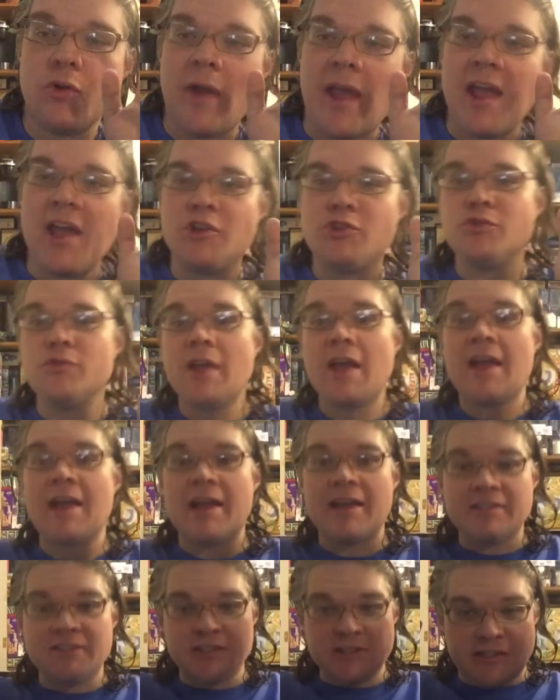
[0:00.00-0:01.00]
Andrew
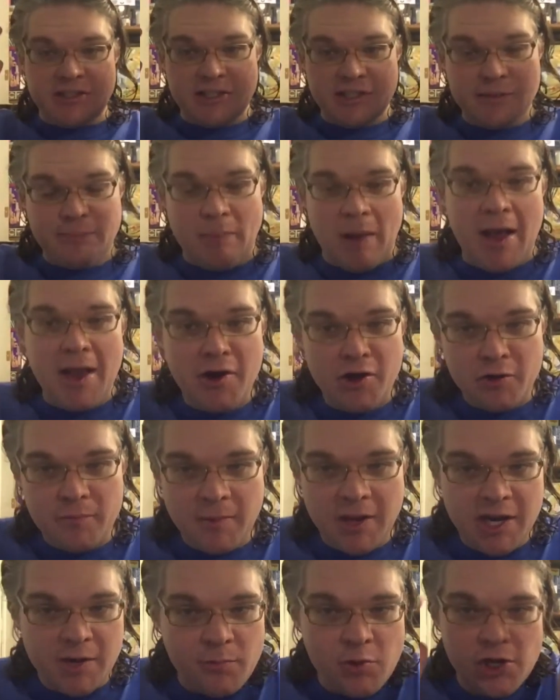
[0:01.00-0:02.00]
Yang has inspired
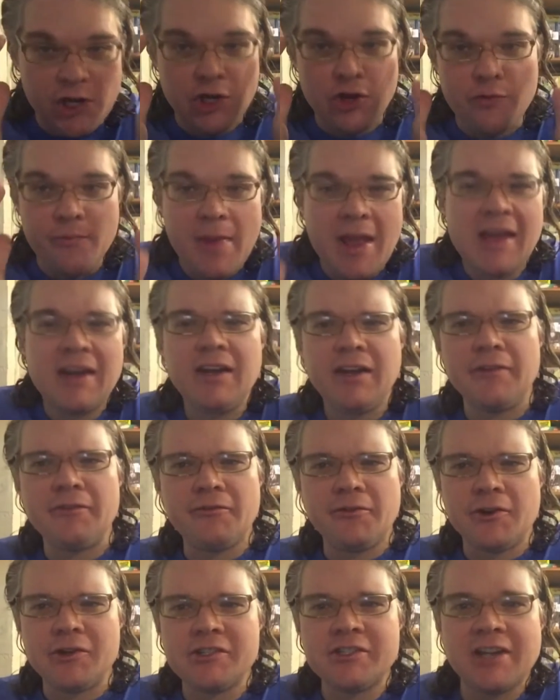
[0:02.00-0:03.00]
me to put humanity
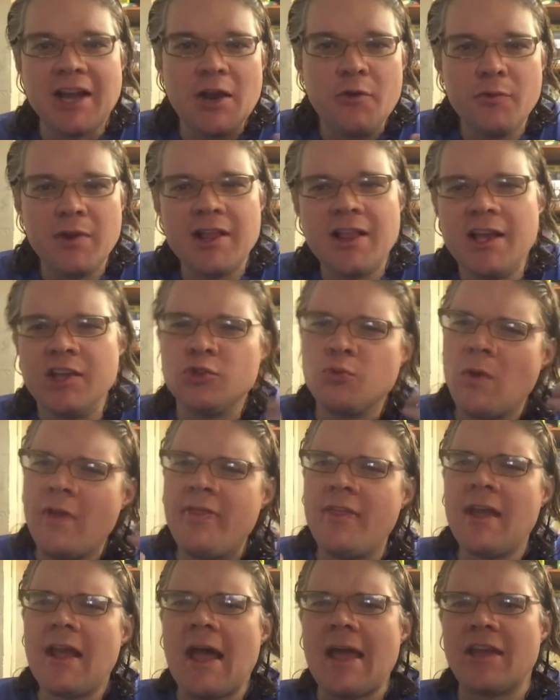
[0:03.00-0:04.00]
first, and I realized
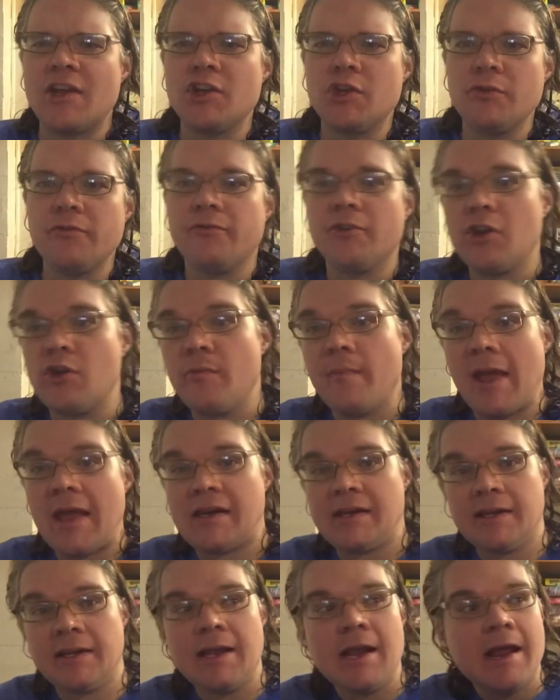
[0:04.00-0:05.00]
one thing I could do for
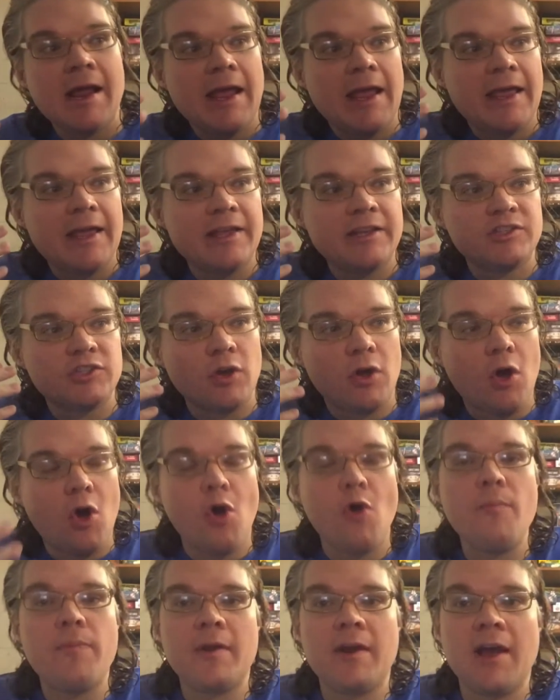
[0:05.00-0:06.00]
humanity is
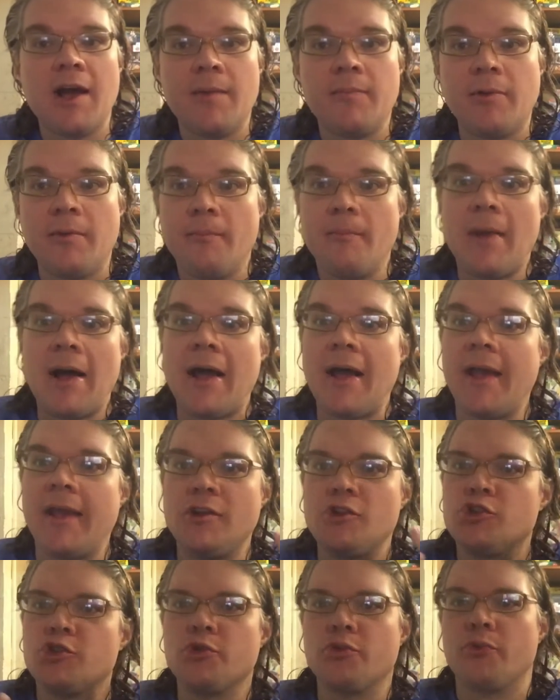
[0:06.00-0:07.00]
open up
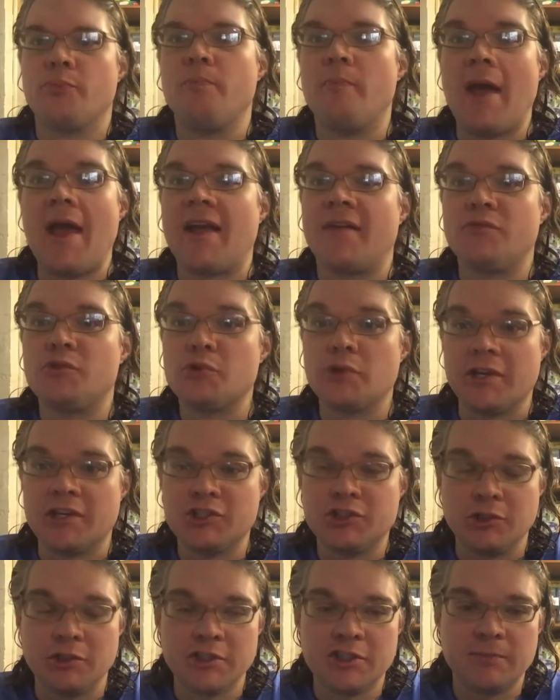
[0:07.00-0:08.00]
my bag of
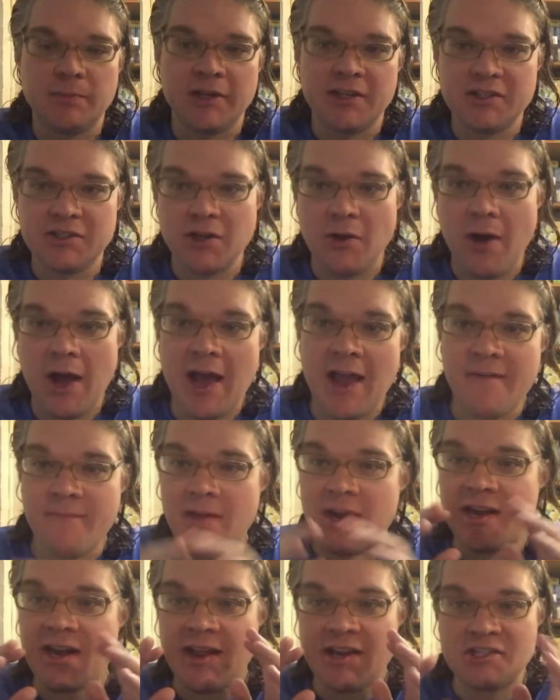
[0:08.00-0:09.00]
tricks, so to speak. So I've
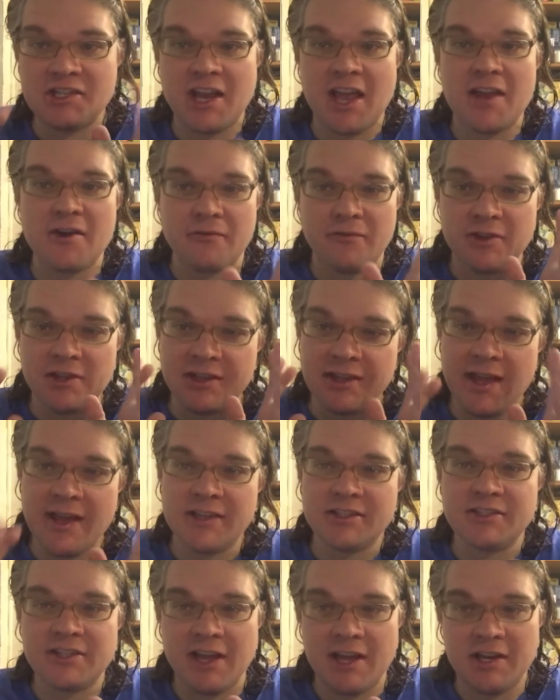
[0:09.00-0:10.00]
been an educator for the
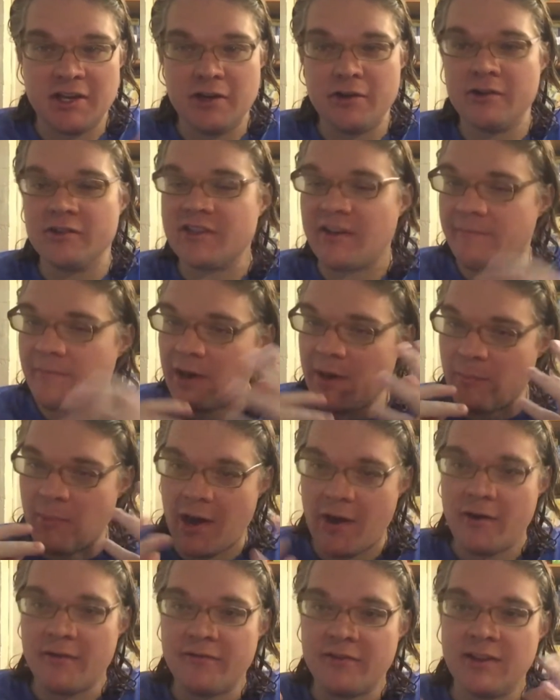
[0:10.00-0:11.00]
last 10 years, I've been a
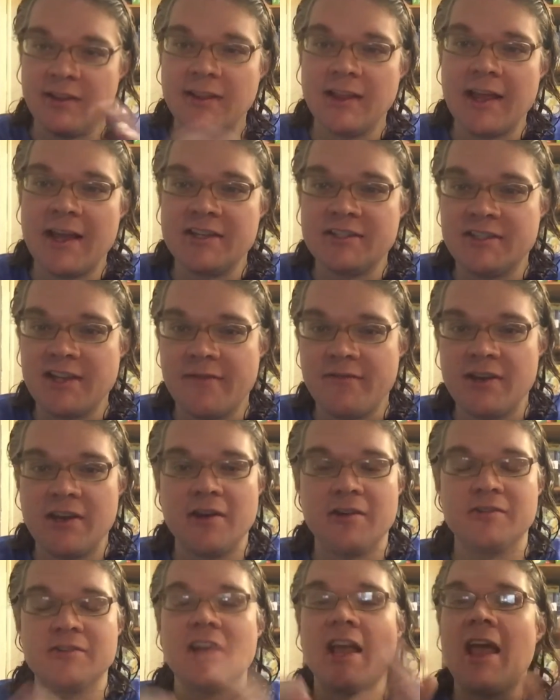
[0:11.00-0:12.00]
parent for the last 7
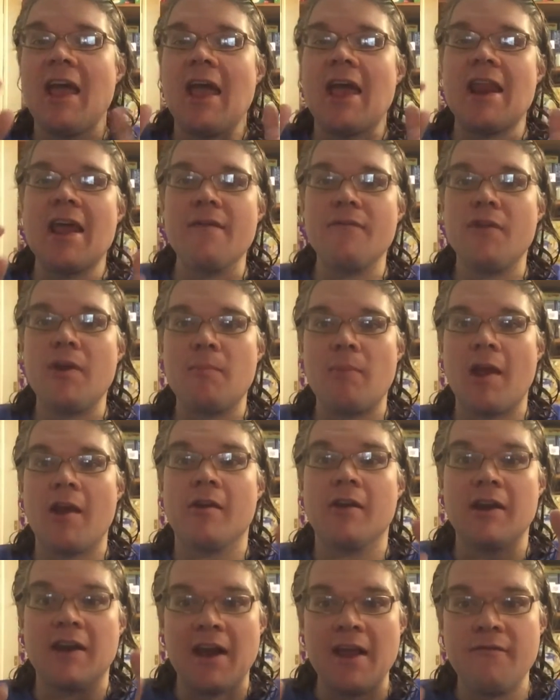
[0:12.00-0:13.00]
years, and every
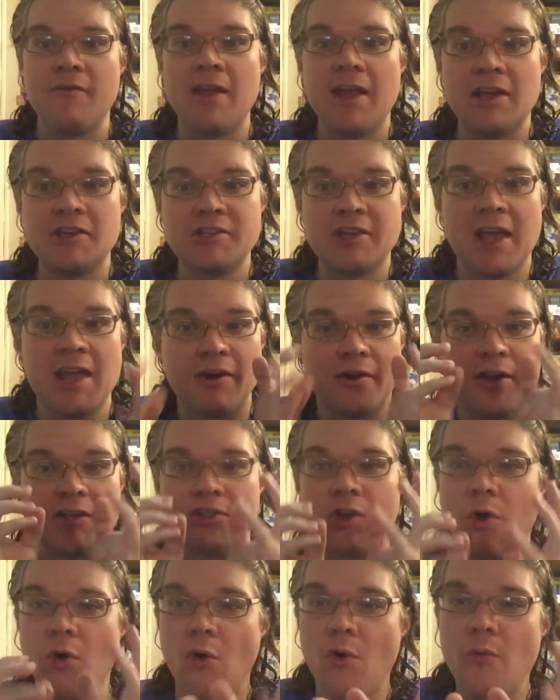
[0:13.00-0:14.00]
parent and every educator has
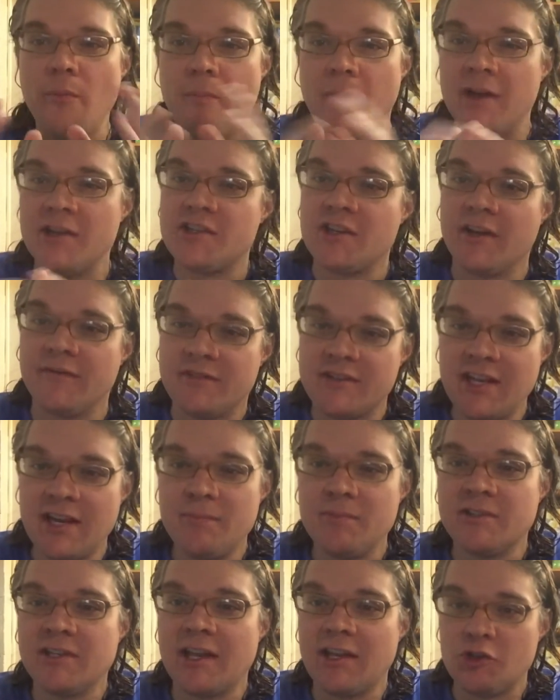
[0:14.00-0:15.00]
a whole bunch of
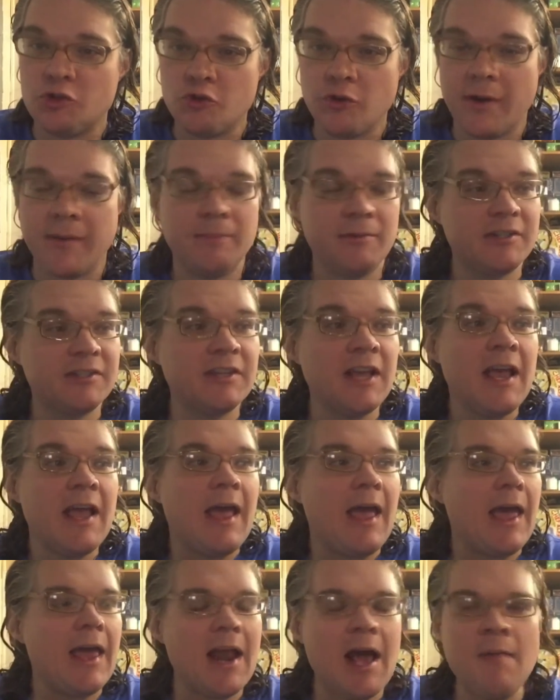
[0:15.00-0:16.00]
tips and tricks,
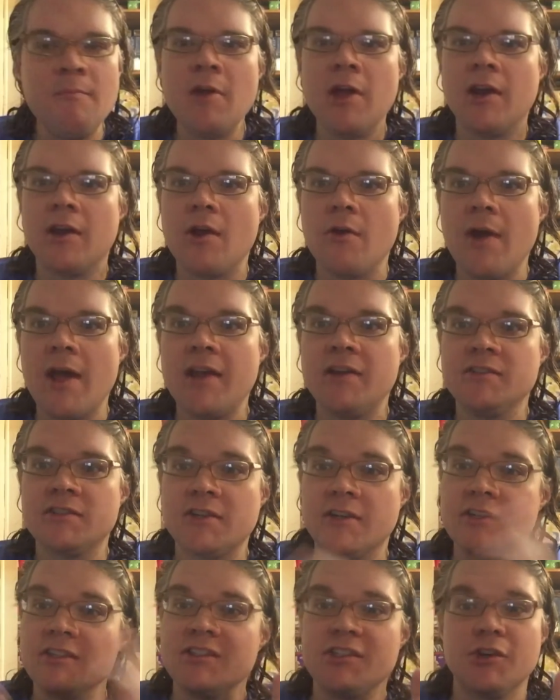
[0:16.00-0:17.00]
and I'm going to go ahead and
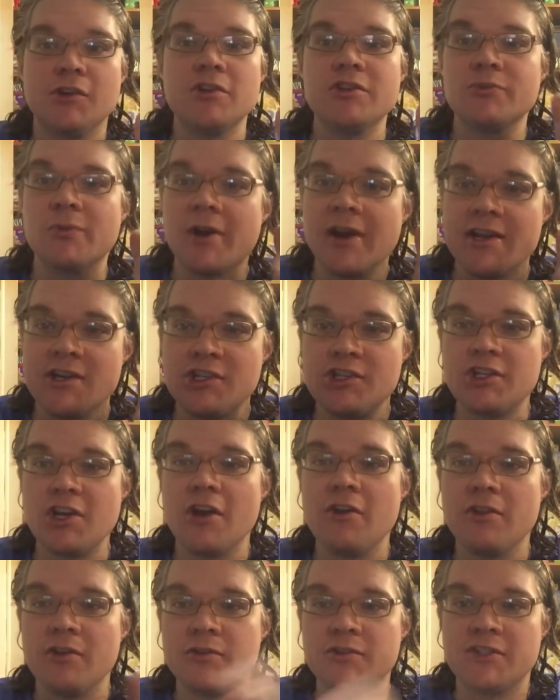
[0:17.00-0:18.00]
start a series where I
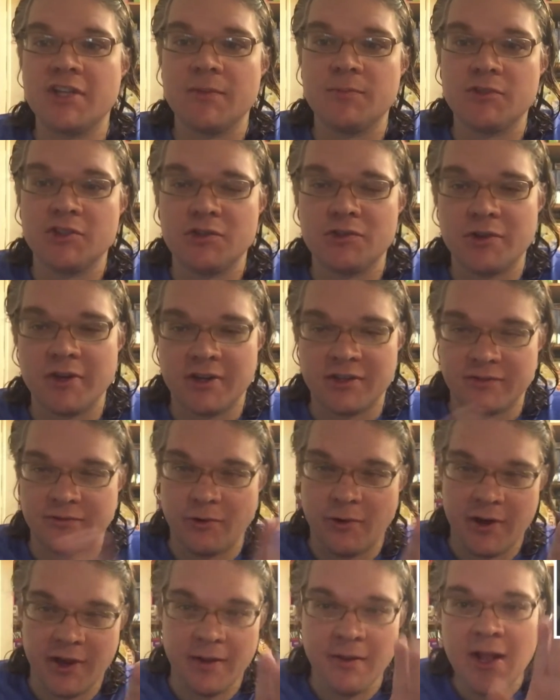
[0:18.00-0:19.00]
share those tips and tricks
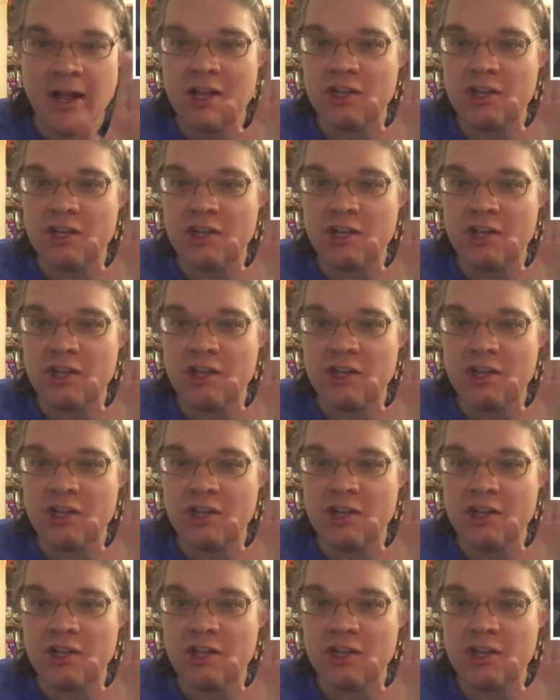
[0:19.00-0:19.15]
for you.